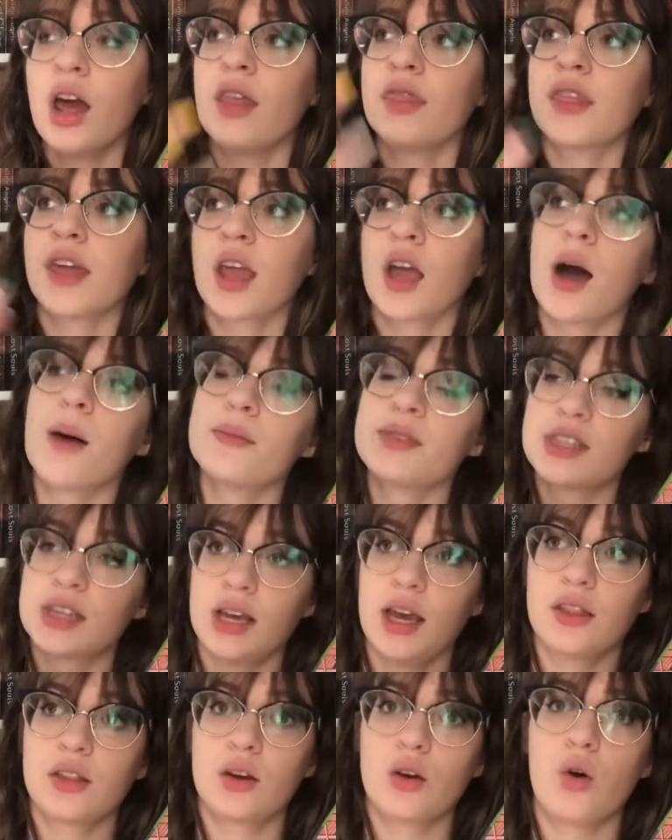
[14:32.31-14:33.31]
They come
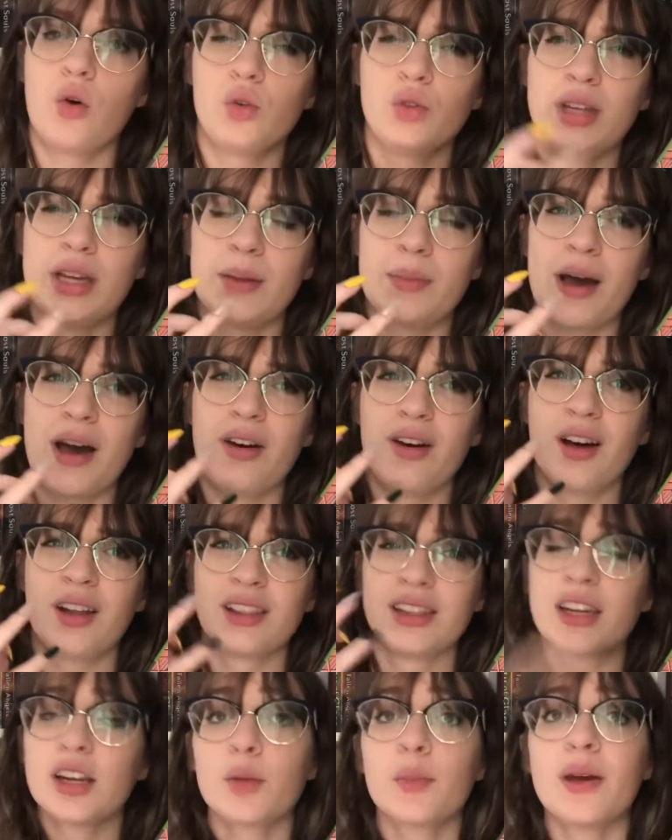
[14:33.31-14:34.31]
together only about a
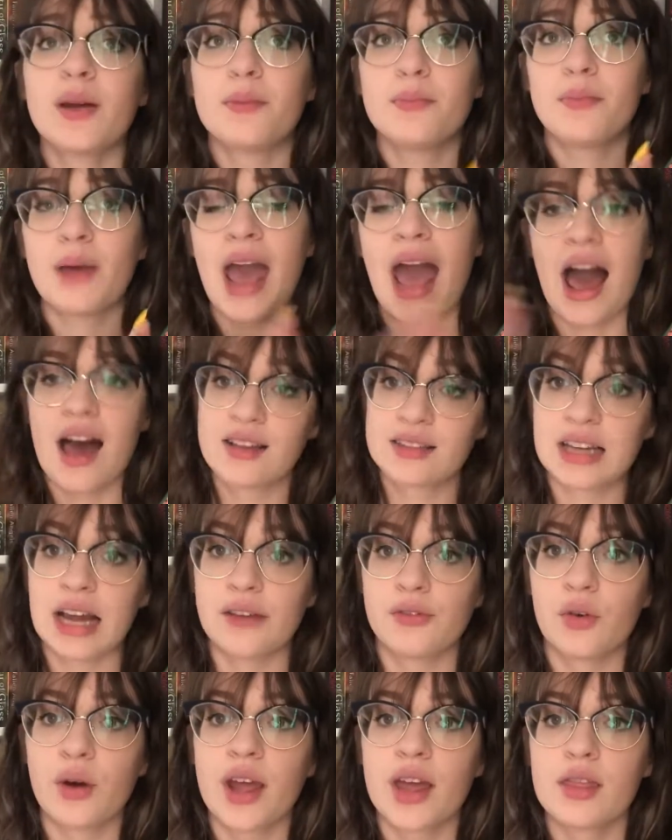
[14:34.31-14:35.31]
little bit past
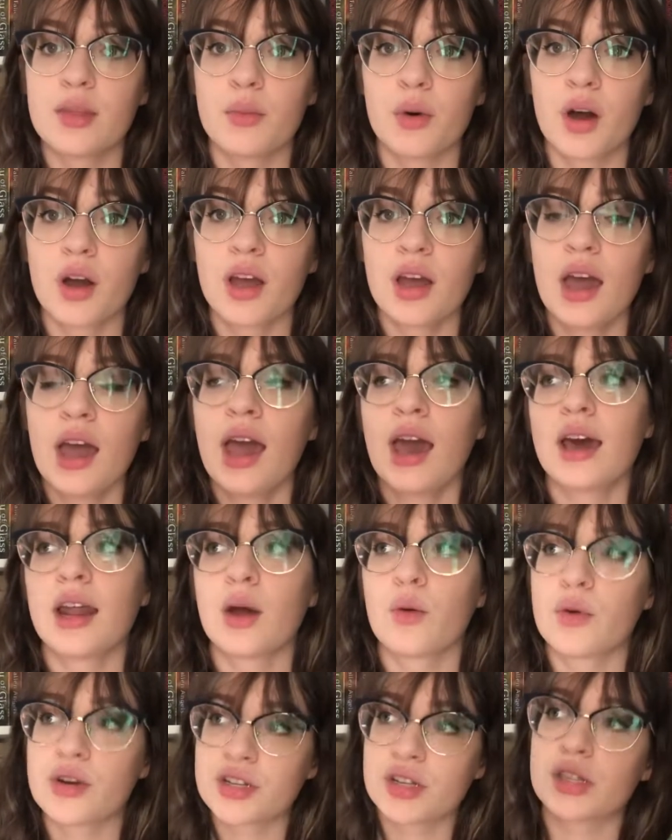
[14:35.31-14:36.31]
halfway in the book, and I
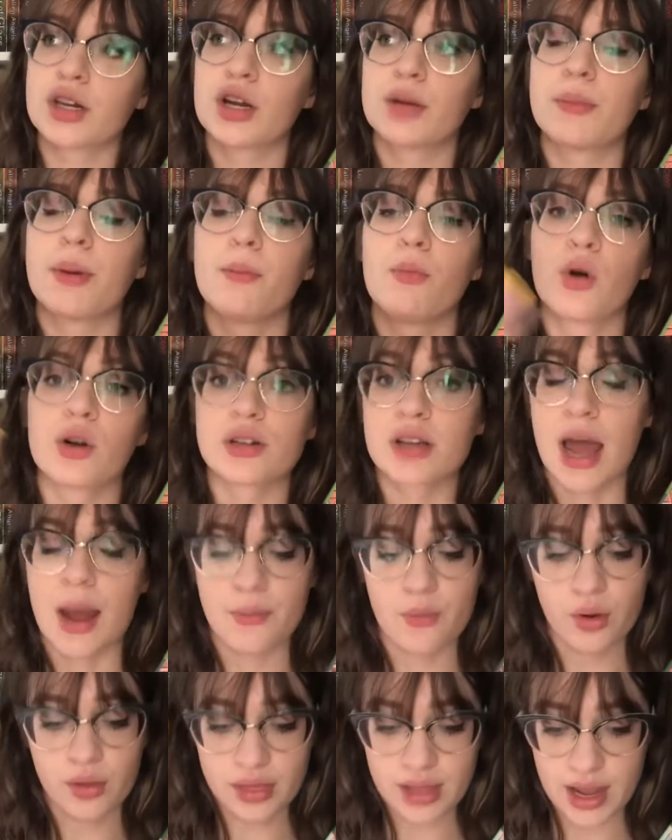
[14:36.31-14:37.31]
wish that there had been more time
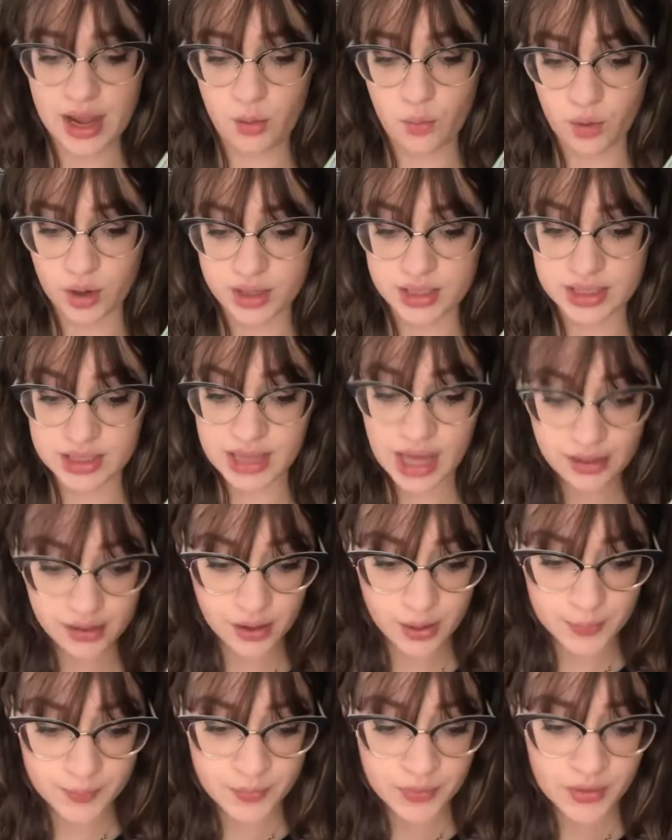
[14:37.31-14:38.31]
when they were together.